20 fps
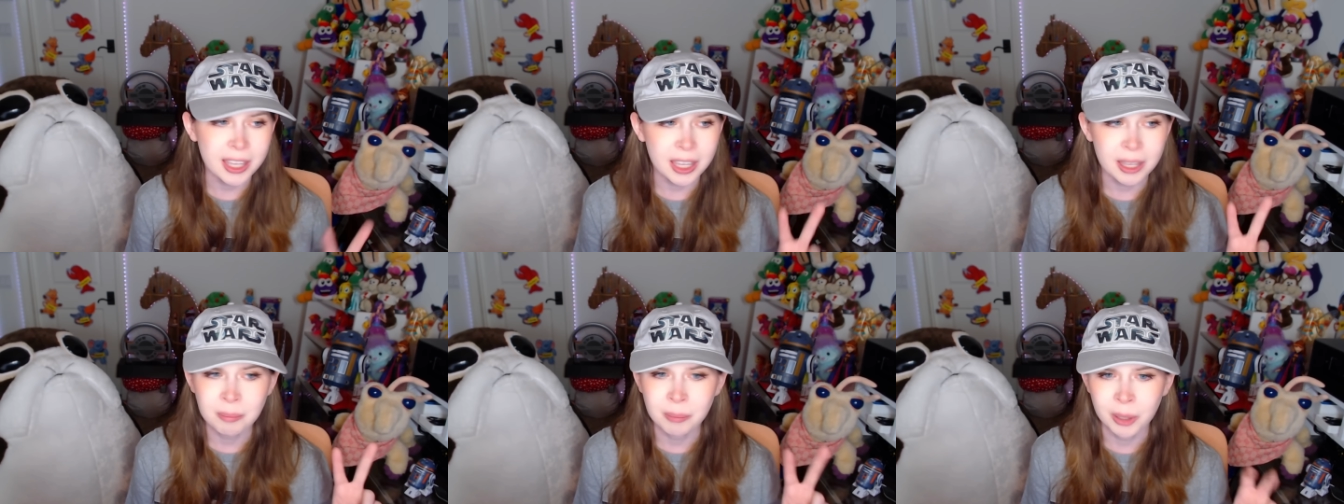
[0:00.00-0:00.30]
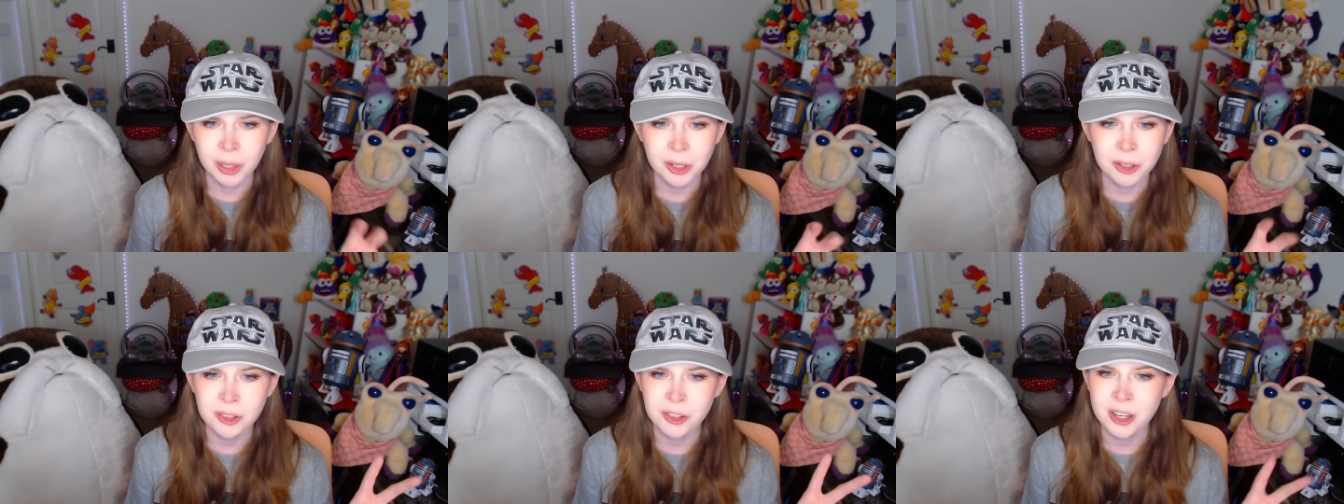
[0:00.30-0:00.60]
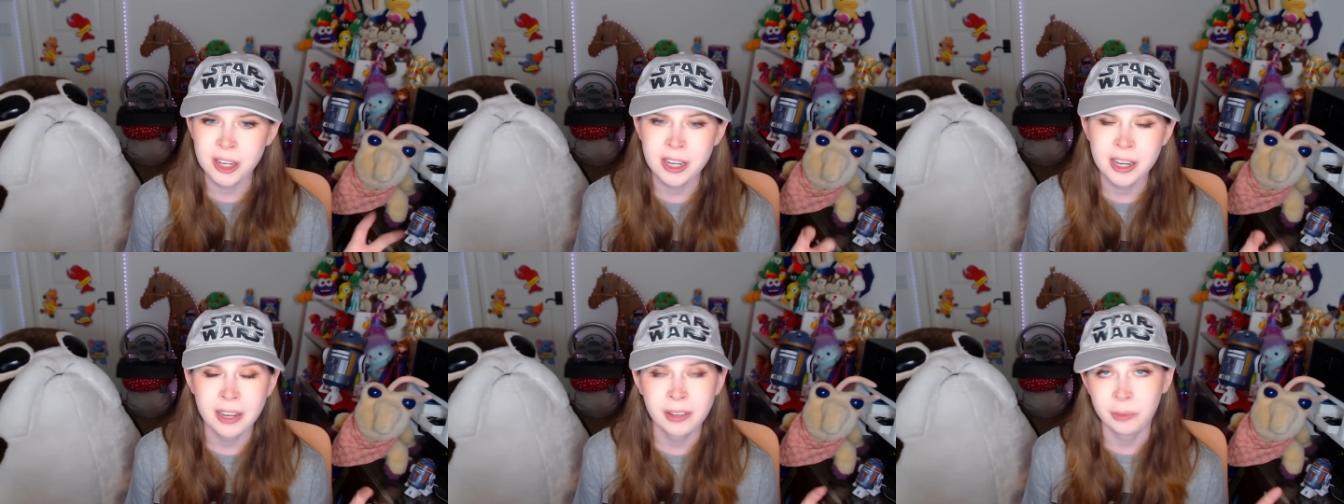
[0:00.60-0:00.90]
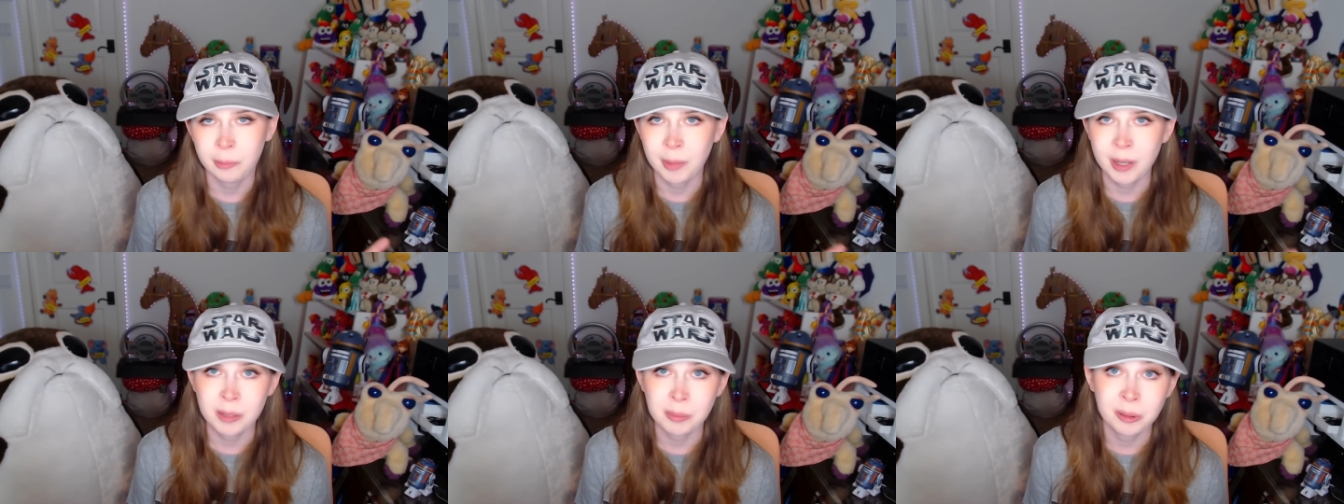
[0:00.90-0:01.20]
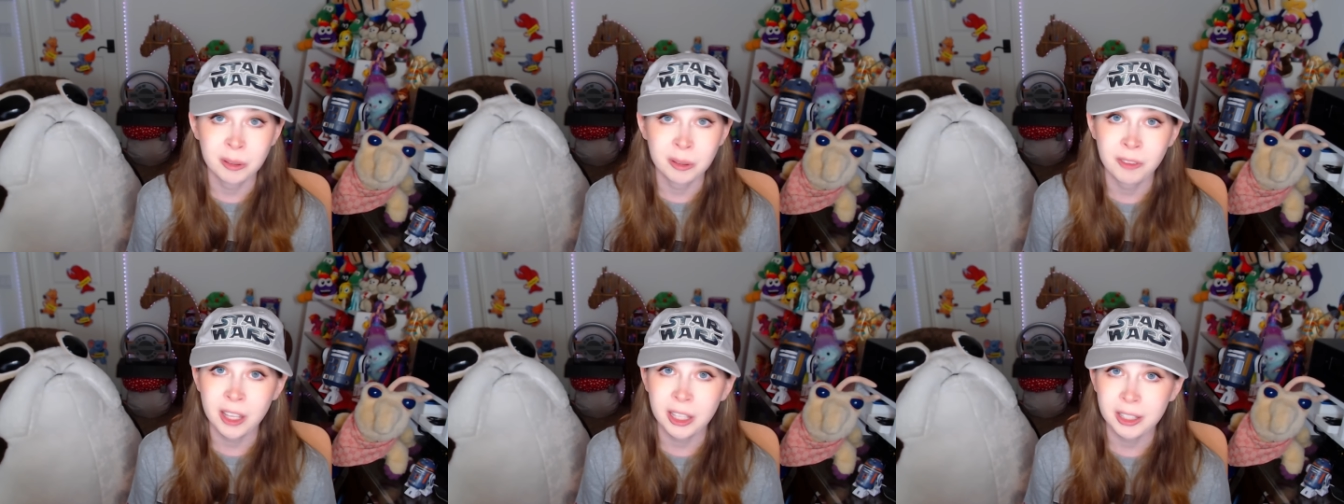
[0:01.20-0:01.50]
long or something crazy,
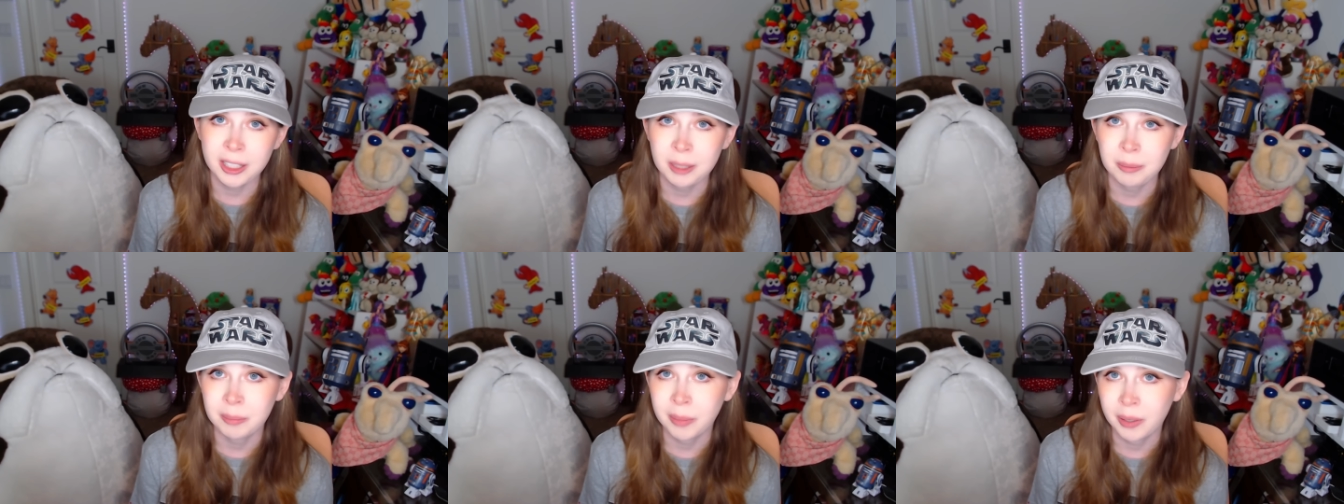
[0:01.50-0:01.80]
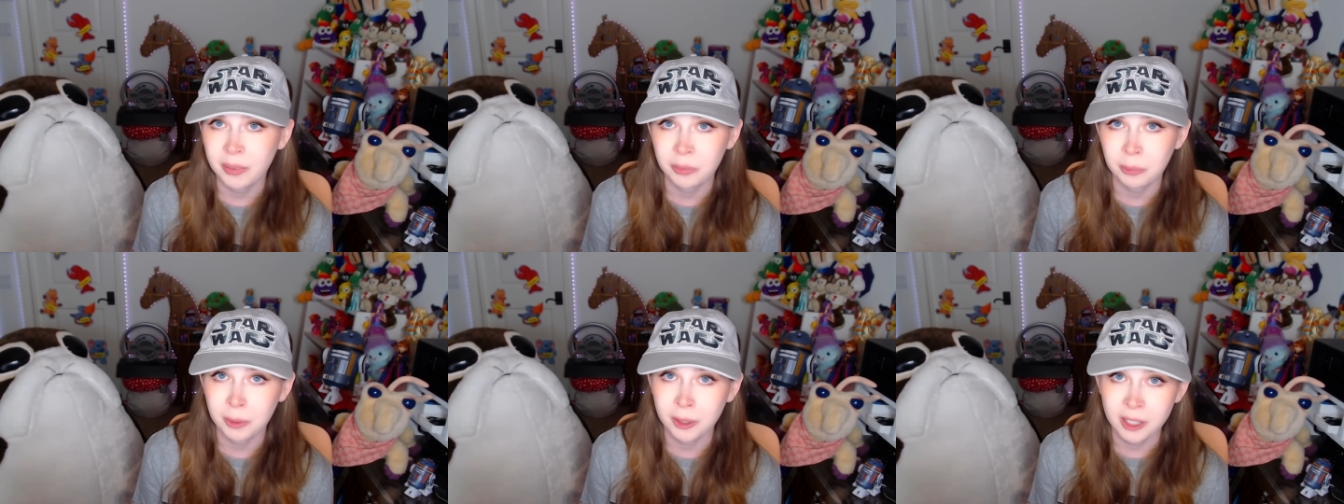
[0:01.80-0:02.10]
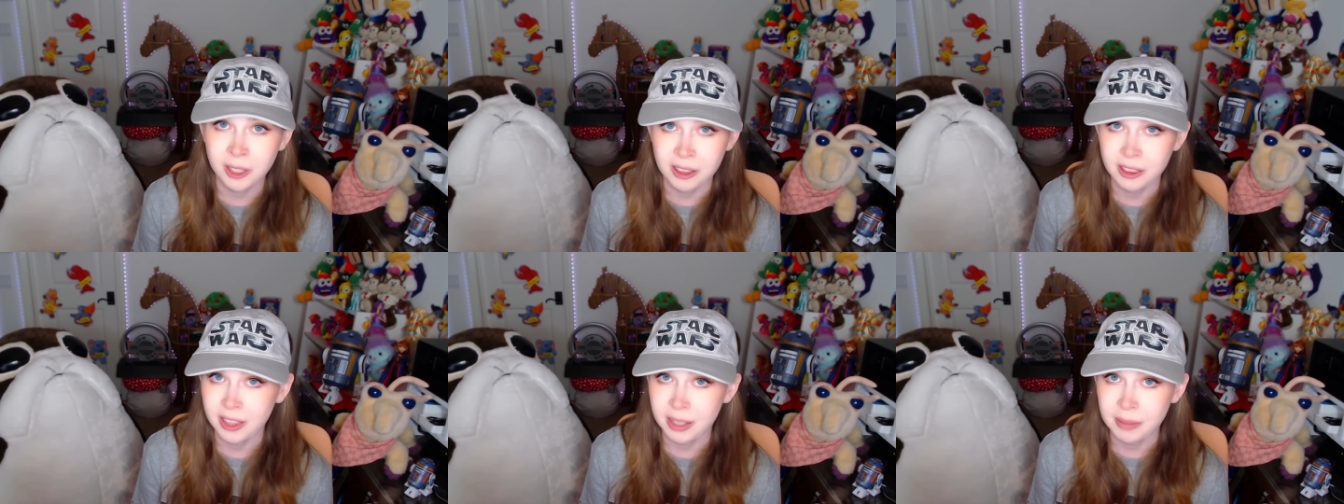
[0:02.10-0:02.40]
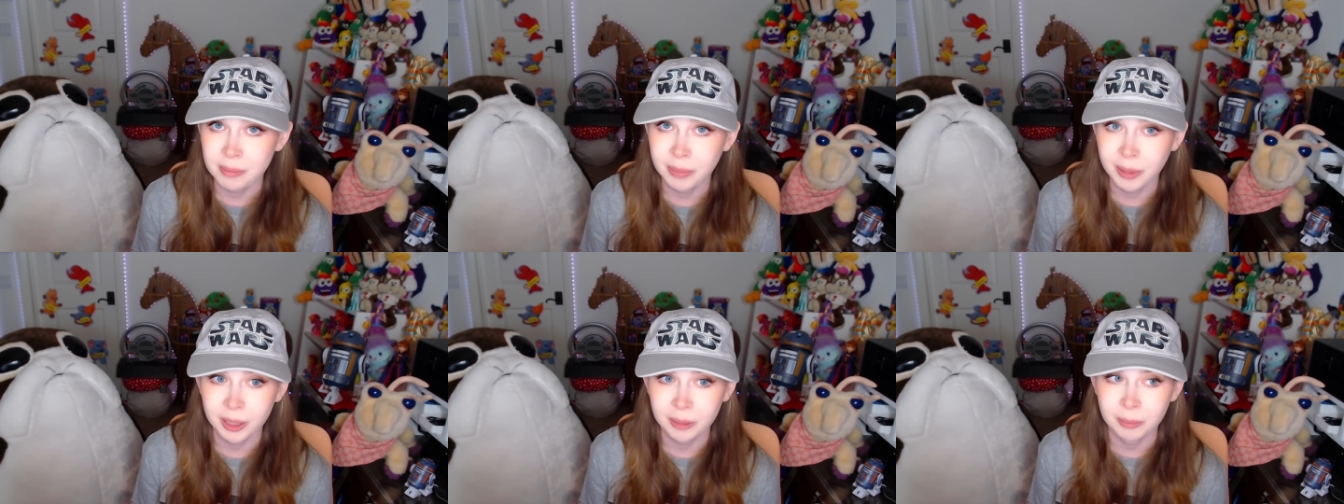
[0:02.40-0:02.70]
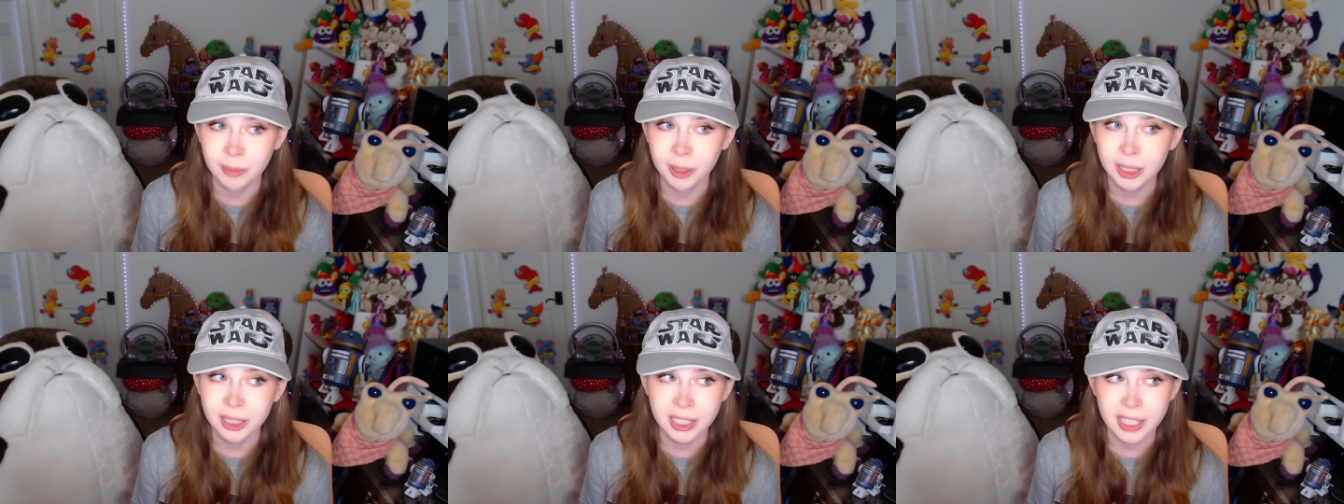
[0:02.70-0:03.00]
but that's the only
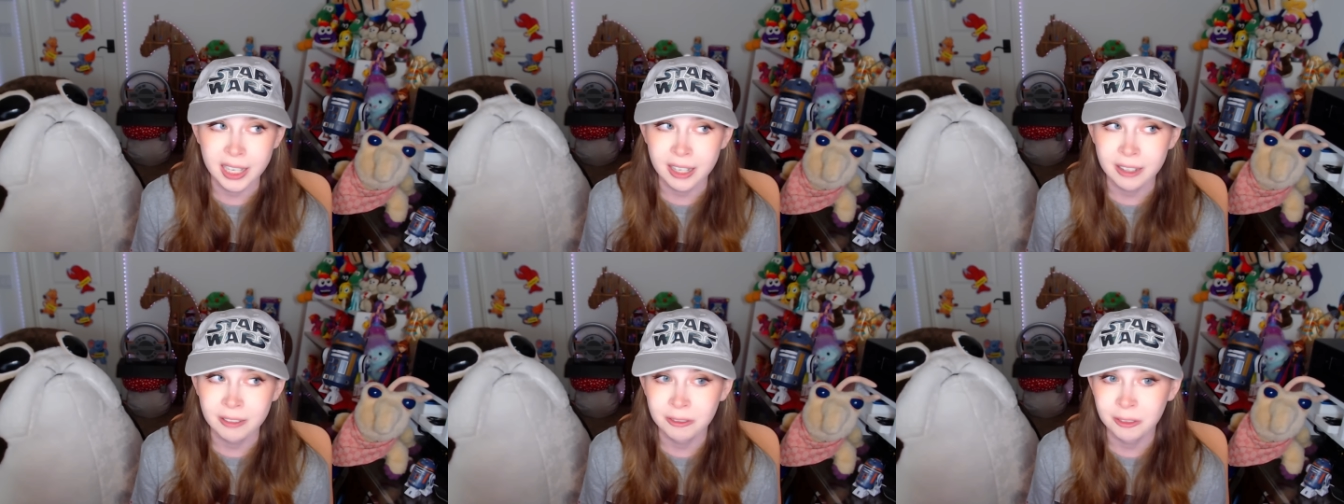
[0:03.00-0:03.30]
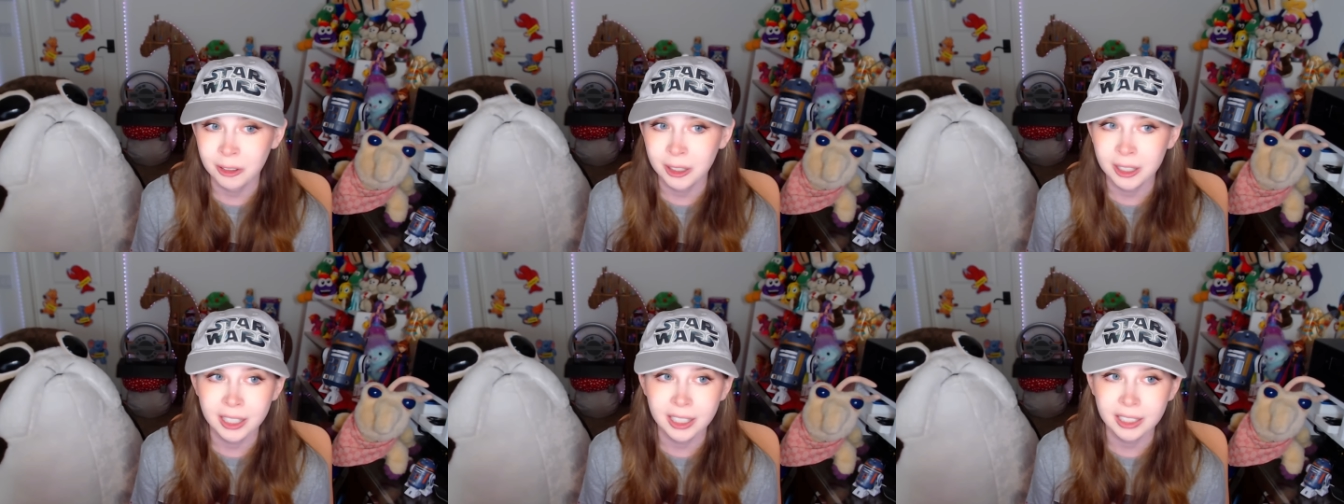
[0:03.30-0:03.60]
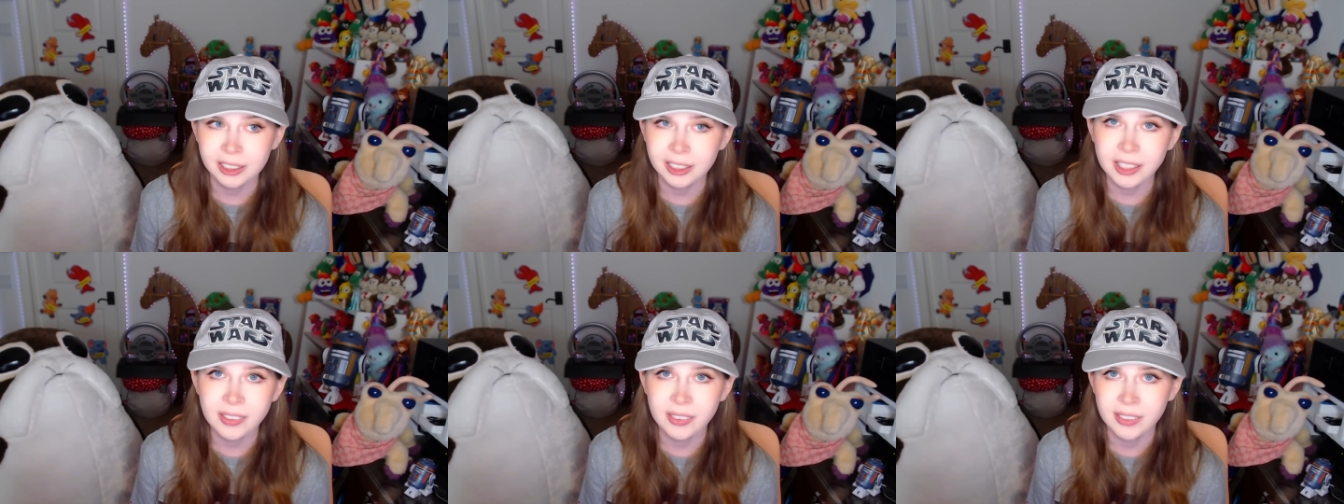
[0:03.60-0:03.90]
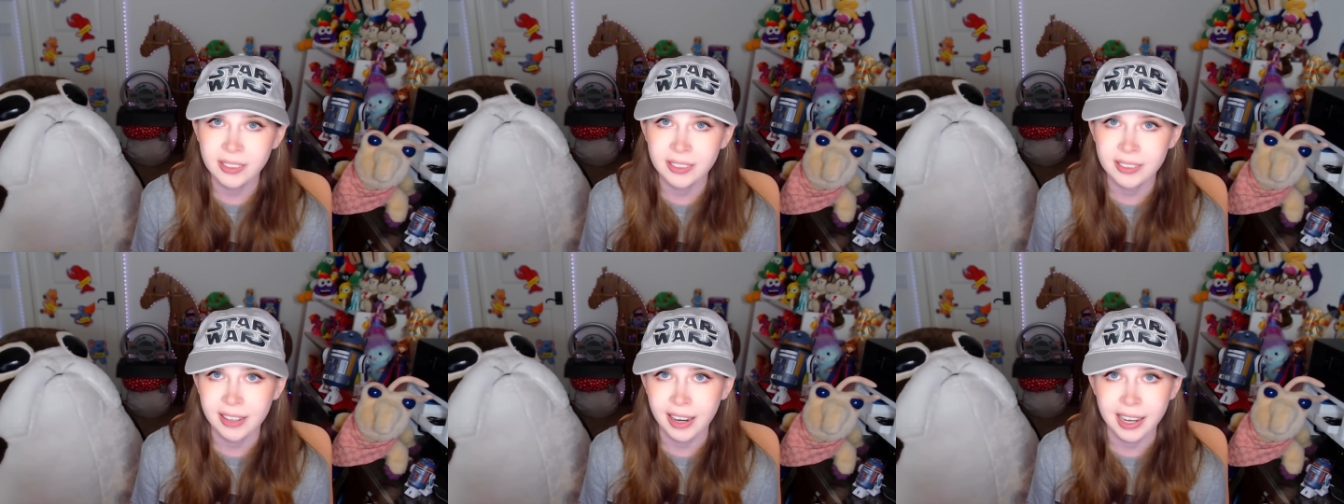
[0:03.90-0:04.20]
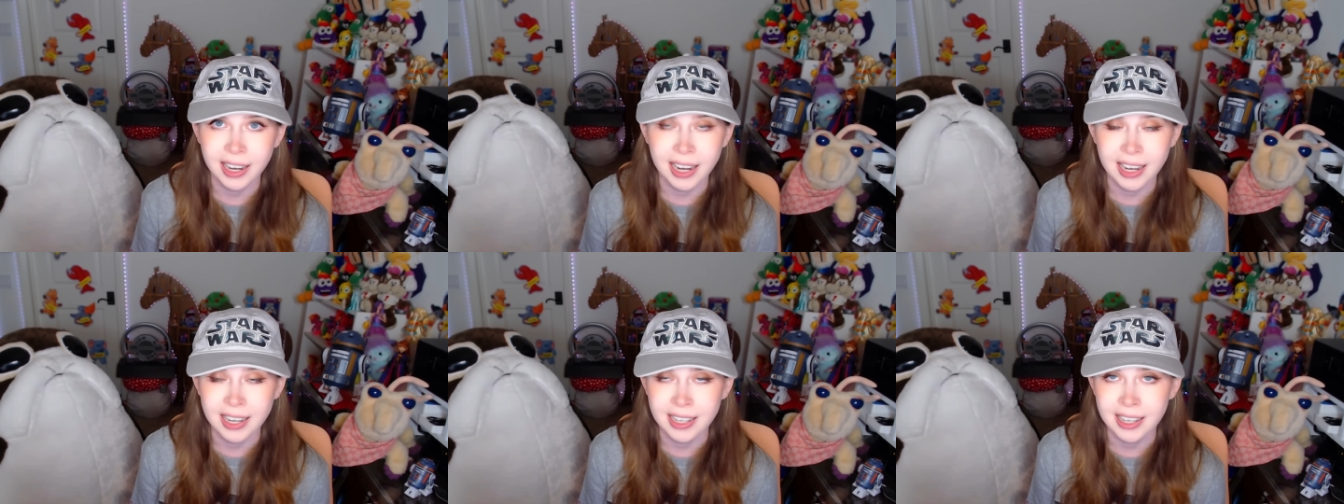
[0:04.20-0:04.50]
video she's put out in a year. But
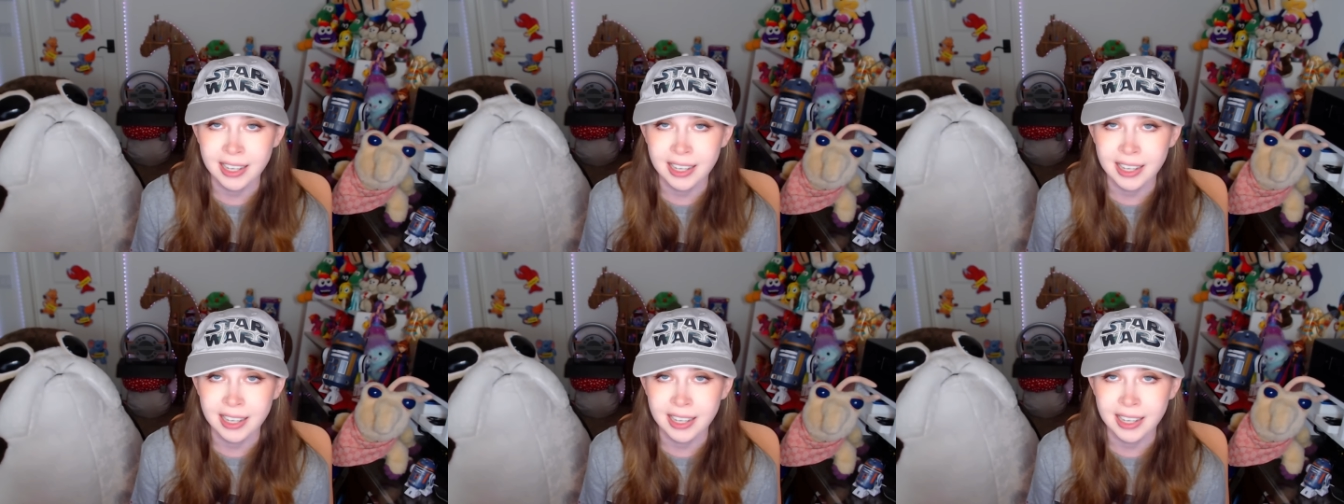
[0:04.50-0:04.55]
she has